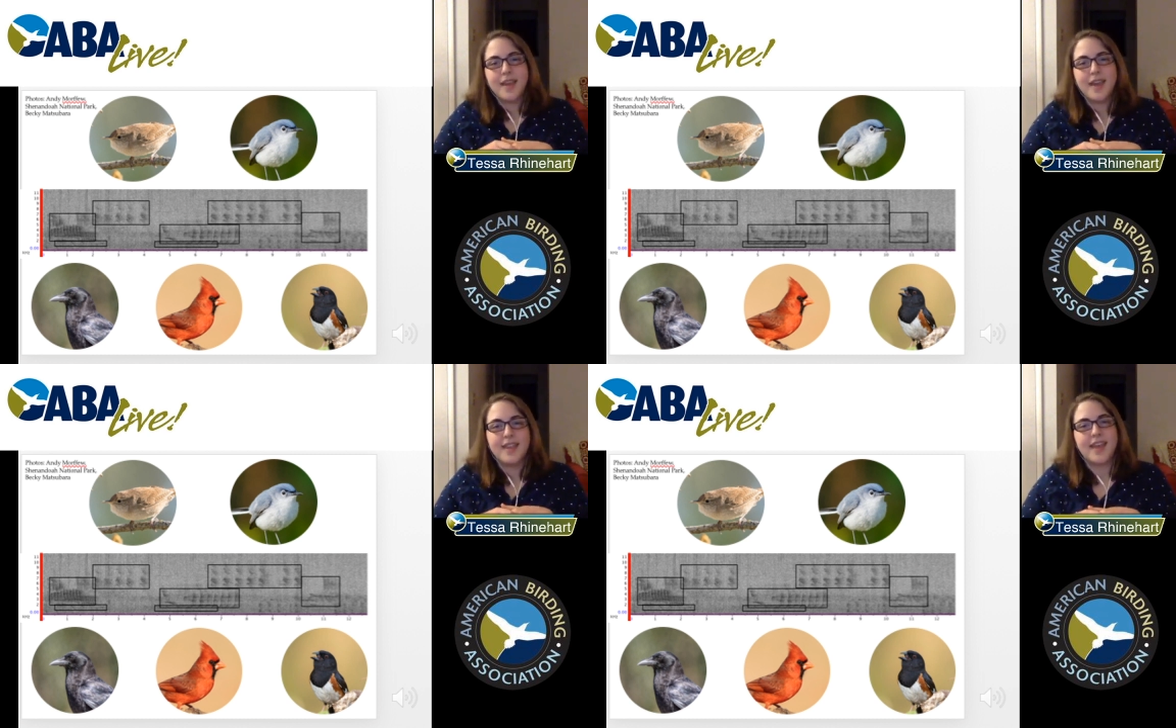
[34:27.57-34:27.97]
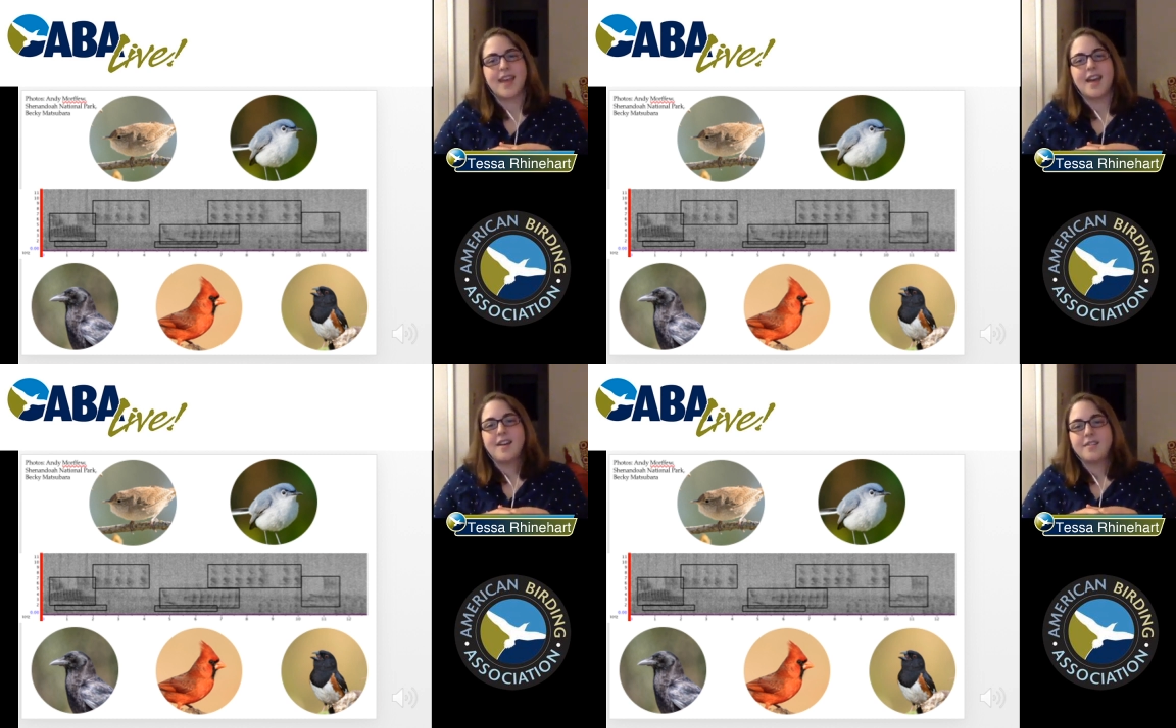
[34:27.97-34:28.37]
and they
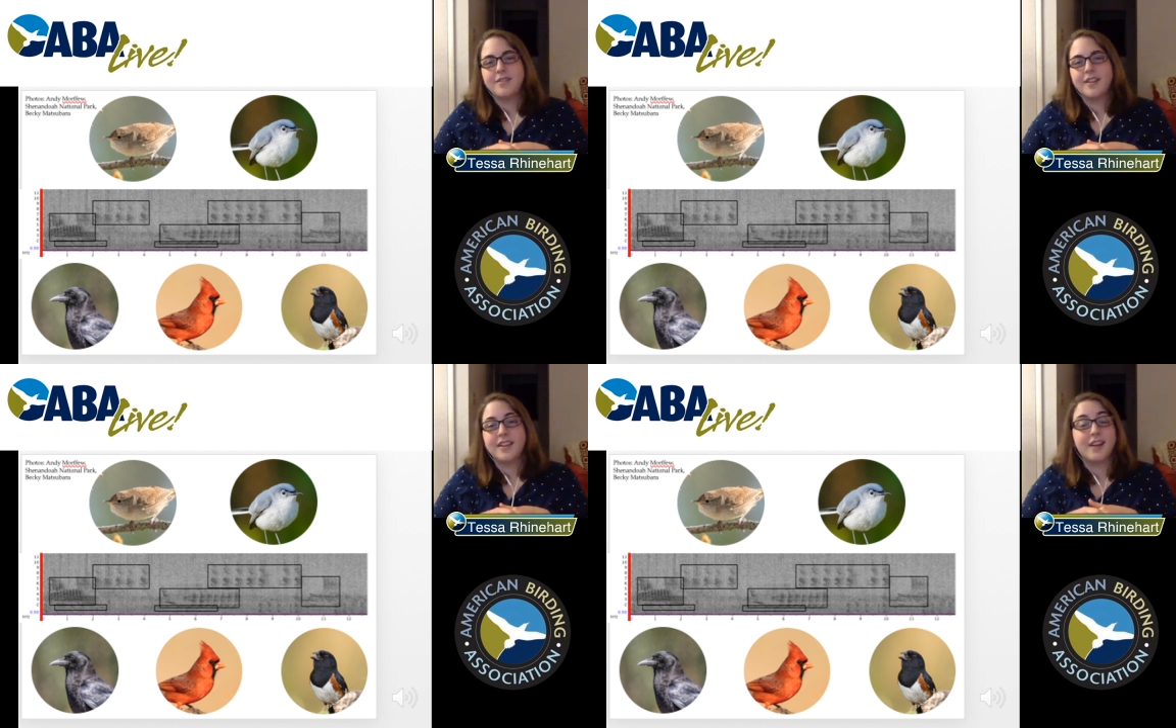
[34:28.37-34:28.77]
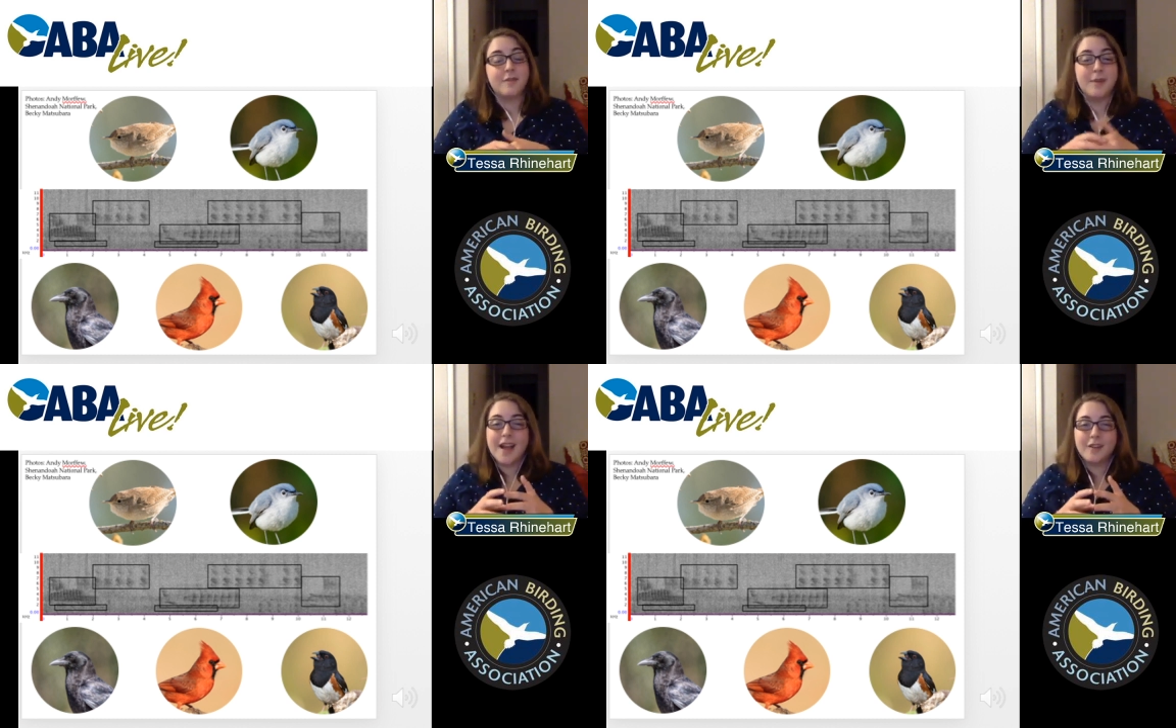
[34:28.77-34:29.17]
have a lot
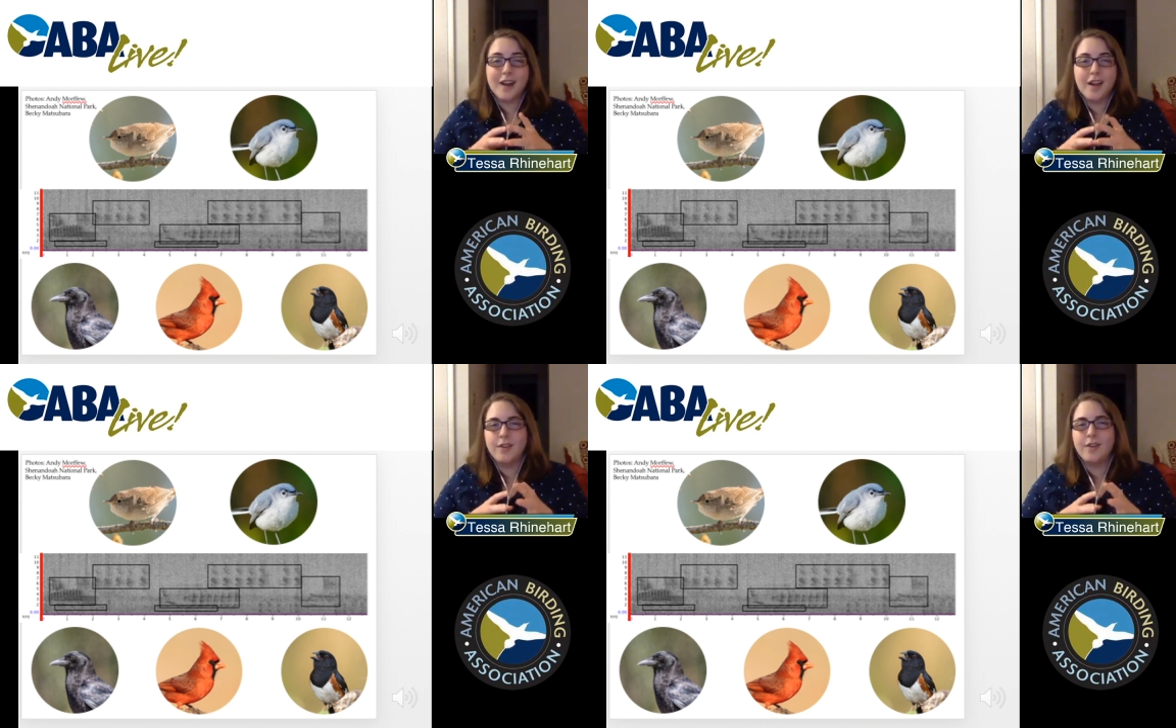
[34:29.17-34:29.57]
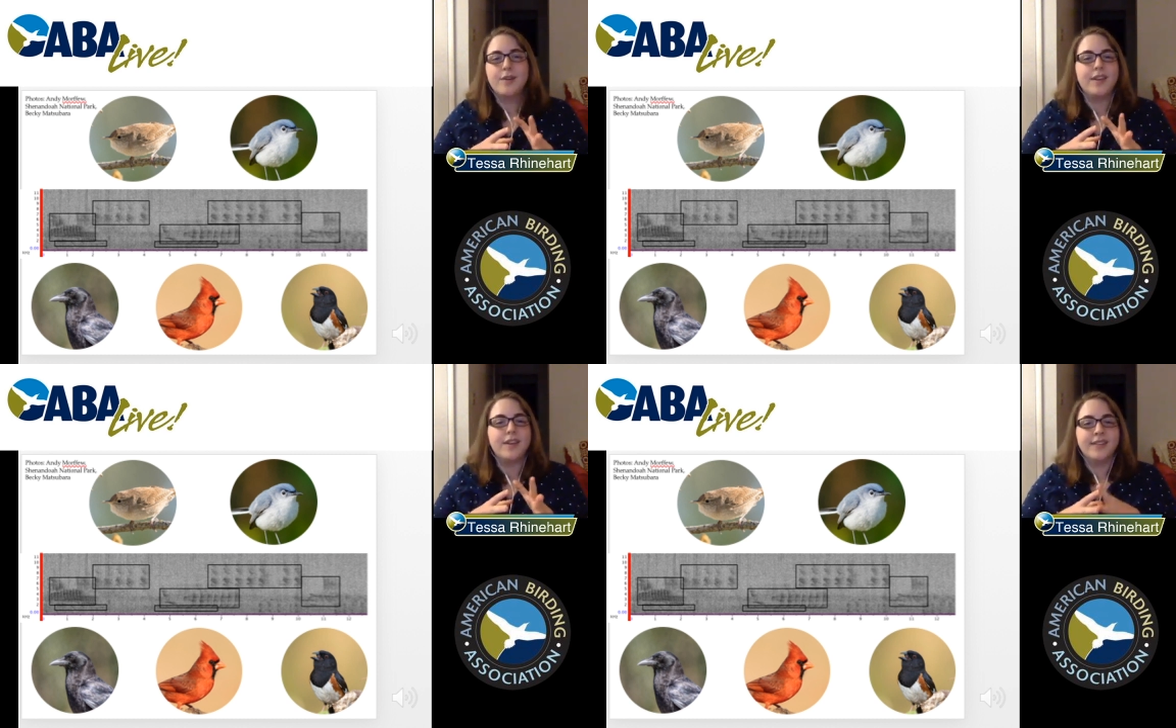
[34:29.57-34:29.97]
of background
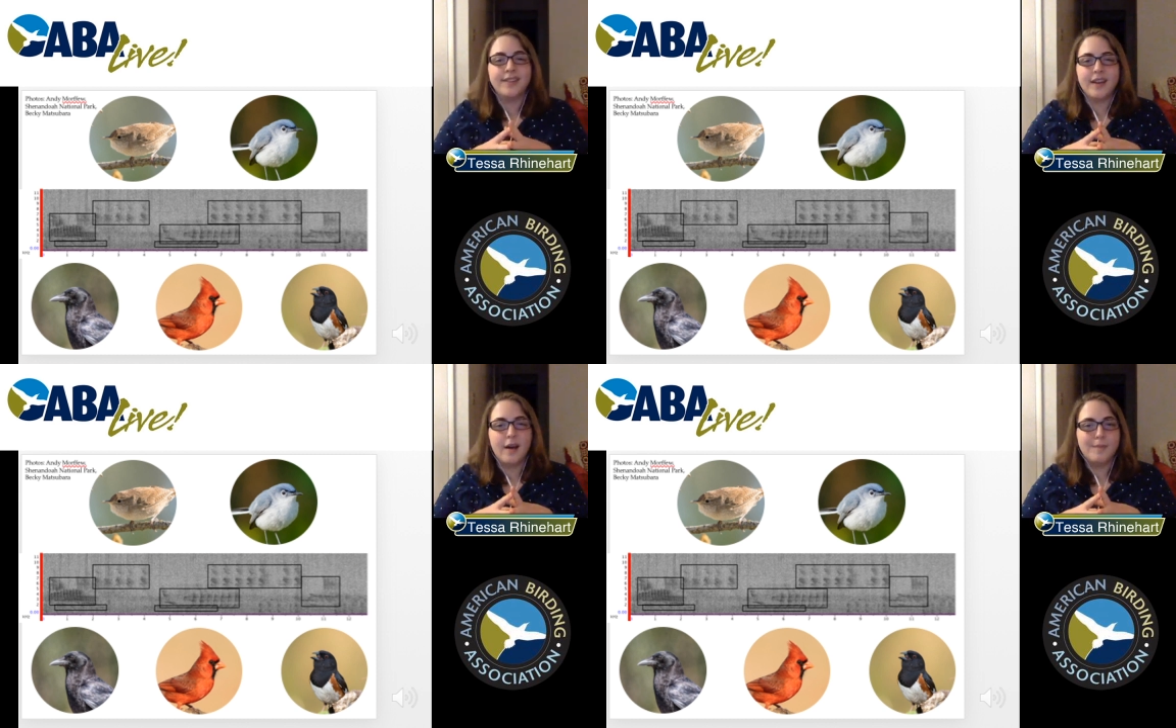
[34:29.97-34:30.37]
noise.